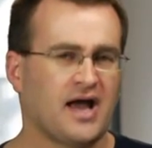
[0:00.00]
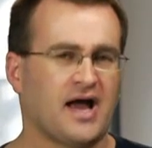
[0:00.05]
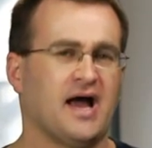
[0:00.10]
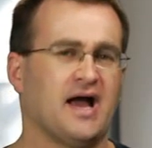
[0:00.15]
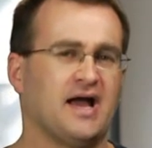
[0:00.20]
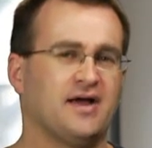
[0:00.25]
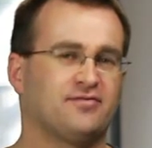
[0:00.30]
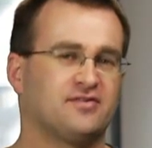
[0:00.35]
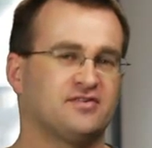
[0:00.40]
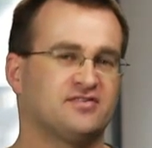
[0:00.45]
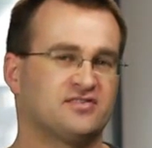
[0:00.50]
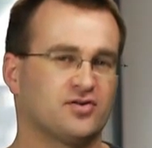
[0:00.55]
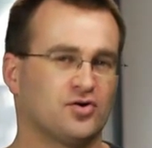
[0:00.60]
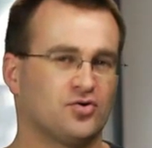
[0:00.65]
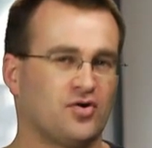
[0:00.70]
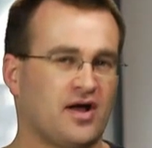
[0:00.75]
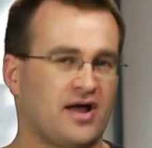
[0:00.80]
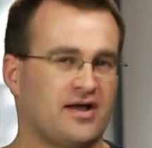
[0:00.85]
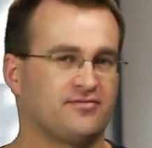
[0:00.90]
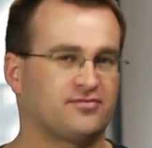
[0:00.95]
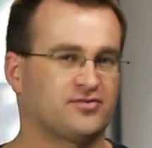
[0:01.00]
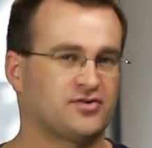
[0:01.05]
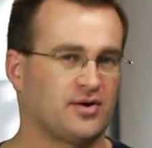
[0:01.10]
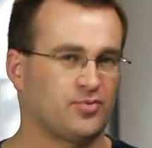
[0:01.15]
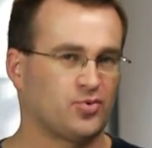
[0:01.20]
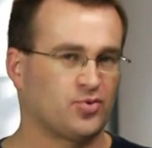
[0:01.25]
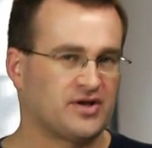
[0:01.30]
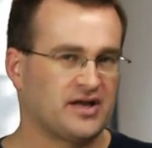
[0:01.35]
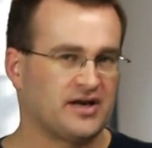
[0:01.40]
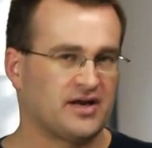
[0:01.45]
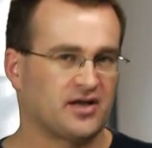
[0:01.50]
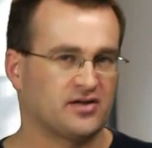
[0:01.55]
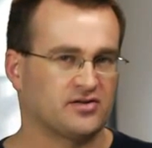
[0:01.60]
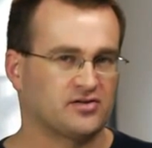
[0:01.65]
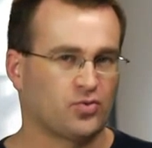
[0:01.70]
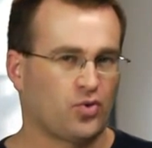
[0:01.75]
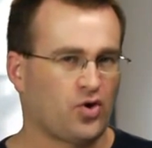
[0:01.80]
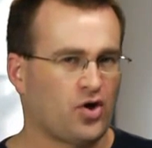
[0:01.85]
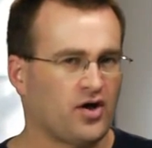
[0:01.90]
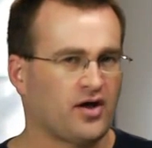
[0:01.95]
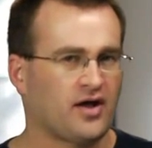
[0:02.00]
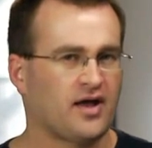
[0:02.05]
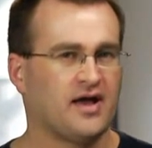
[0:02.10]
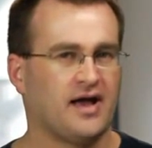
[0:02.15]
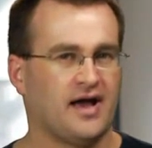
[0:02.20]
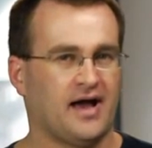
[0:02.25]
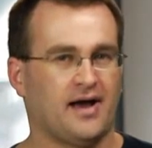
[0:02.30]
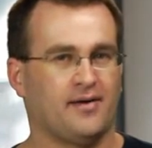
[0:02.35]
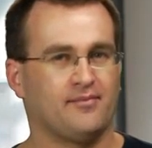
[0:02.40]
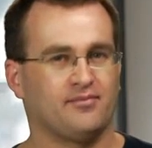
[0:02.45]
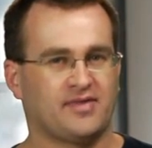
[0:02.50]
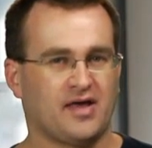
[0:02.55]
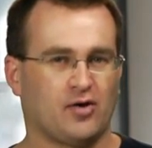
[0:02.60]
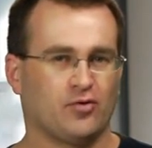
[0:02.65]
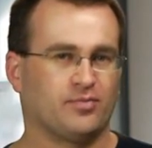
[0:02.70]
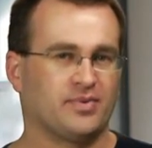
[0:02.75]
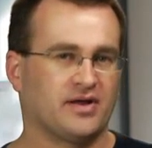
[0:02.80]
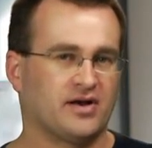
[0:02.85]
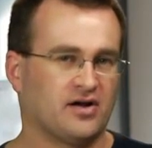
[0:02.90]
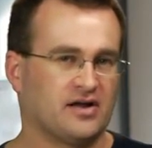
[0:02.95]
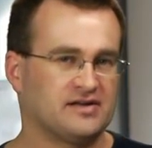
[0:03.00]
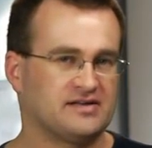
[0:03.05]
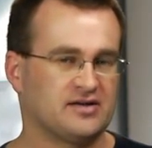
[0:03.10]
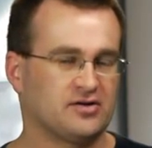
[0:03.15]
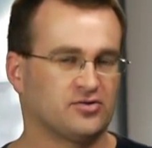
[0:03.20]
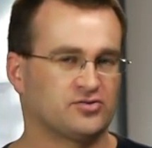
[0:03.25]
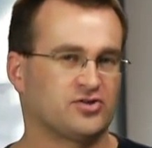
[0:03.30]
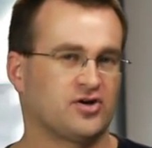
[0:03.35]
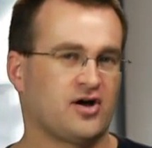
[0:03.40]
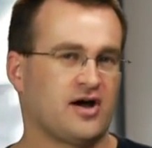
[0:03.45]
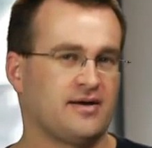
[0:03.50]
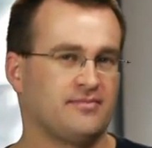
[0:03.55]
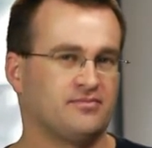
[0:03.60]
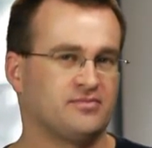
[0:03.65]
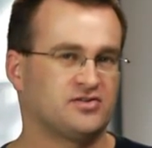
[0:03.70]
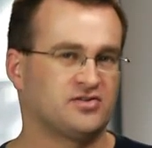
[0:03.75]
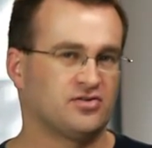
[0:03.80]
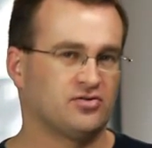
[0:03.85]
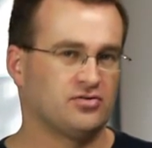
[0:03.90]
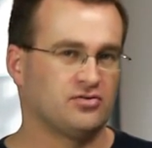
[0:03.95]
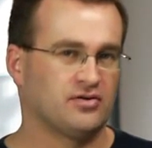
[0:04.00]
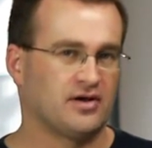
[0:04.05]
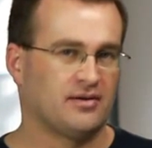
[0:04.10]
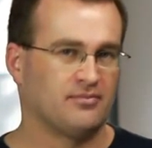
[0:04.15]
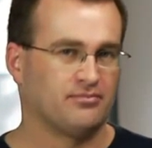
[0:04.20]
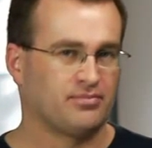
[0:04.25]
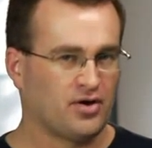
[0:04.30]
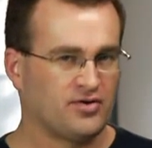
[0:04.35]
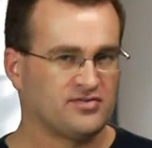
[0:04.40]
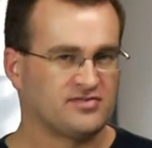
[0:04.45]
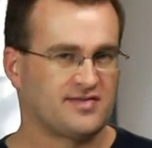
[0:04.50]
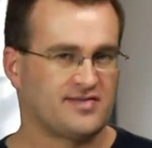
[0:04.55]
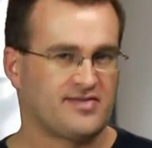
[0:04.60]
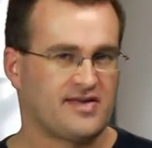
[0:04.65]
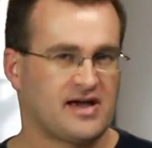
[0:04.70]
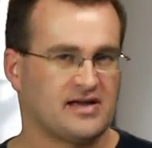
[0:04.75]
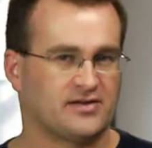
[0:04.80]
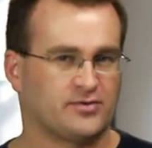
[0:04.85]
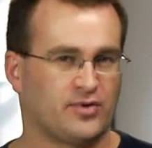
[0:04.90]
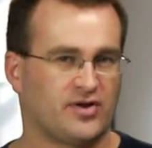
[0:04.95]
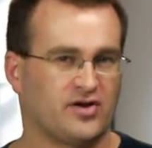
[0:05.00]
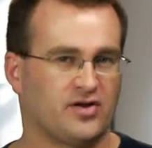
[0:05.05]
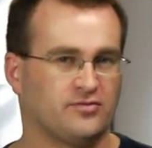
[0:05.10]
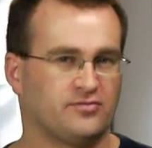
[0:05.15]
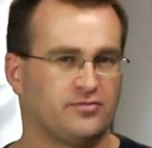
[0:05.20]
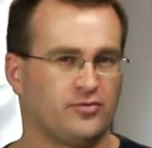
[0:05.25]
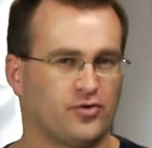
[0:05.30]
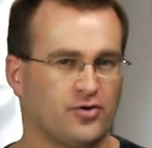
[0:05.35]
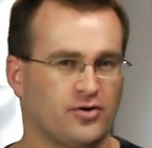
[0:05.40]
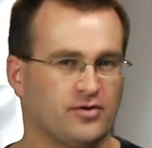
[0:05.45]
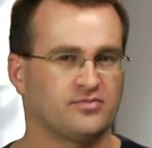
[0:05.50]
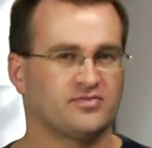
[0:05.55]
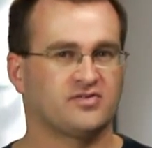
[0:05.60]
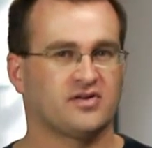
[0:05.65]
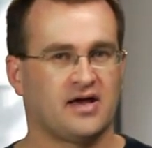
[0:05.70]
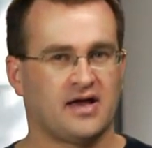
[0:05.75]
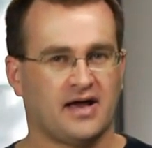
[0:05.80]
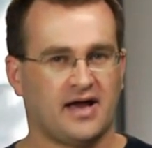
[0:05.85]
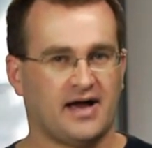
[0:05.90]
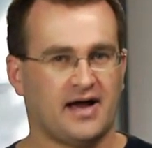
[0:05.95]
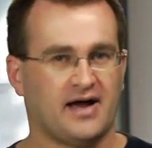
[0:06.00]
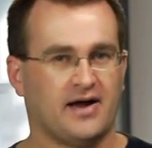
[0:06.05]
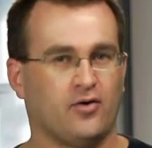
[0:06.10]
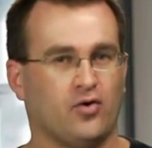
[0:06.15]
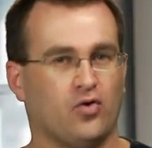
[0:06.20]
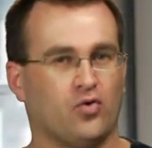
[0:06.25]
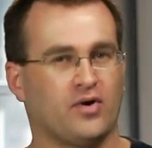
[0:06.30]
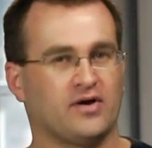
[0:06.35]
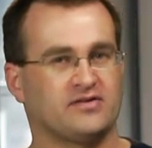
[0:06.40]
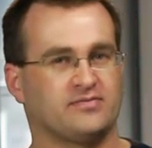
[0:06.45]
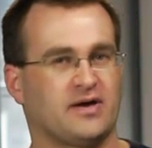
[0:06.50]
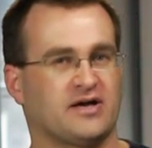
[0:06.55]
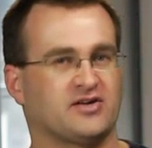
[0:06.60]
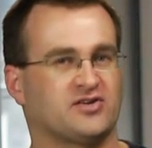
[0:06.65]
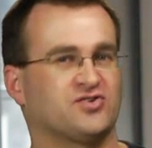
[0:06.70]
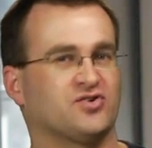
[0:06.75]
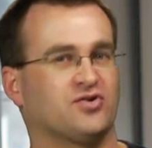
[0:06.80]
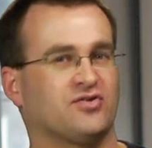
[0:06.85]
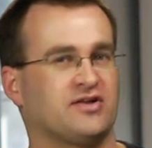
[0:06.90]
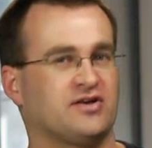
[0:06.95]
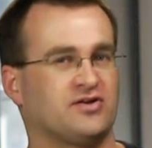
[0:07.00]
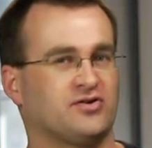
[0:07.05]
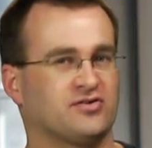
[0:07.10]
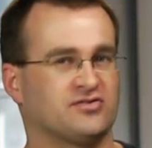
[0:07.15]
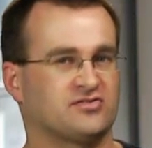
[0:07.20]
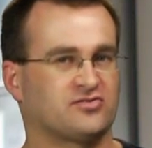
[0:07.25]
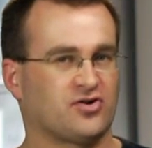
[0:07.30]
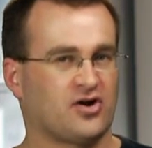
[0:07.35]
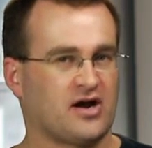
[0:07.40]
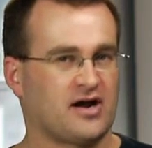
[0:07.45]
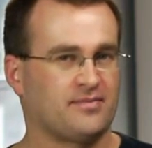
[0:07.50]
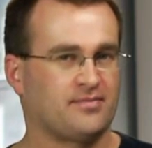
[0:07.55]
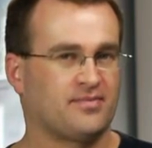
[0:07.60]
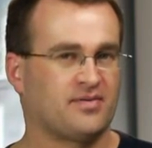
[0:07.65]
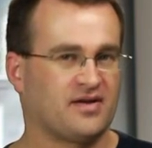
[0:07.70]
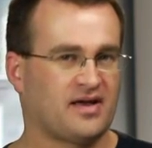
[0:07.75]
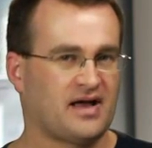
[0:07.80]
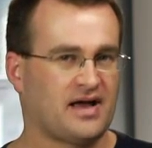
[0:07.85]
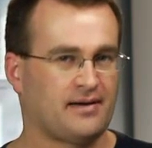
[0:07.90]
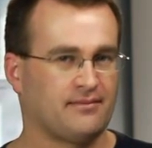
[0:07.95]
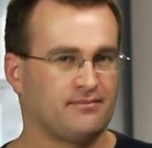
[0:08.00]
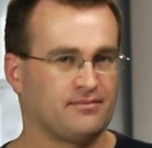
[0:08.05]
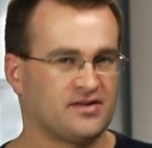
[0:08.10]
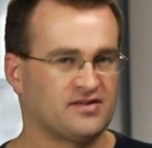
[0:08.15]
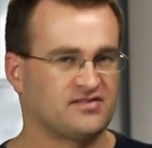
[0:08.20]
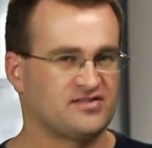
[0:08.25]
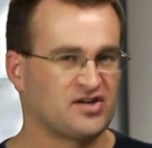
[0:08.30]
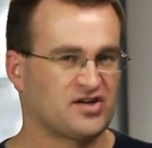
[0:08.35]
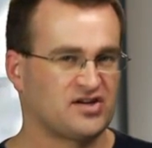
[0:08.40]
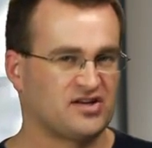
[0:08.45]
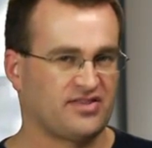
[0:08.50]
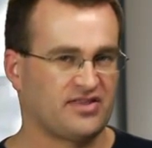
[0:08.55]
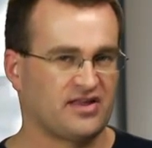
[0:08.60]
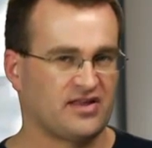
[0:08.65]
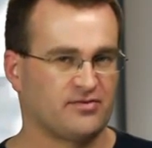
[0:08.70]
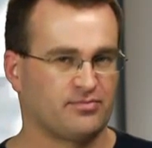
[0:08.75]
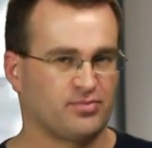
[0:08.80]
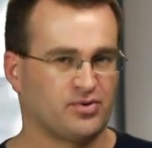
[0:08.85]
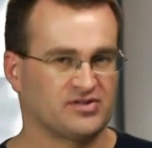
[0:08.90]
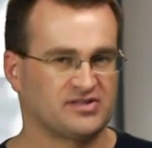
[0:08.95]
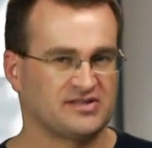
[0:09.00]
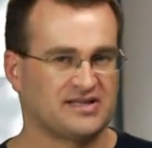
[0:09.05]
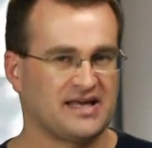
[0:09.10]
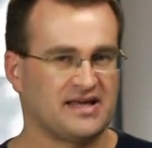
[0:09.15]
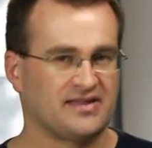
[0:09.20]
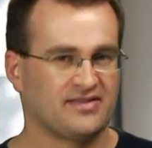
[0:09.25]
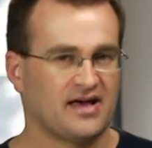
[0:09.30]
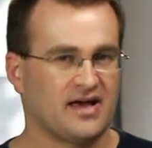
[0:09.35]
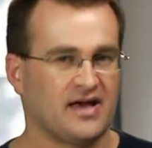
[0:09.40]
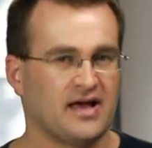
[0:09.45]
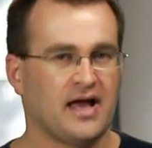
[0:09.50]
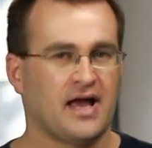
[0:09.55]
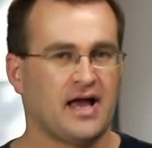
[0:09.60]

If you still have trouble getting it to work, that would be an ideal time to post to the Arduino forums. Always make sure that you describe the circuit that you've put together.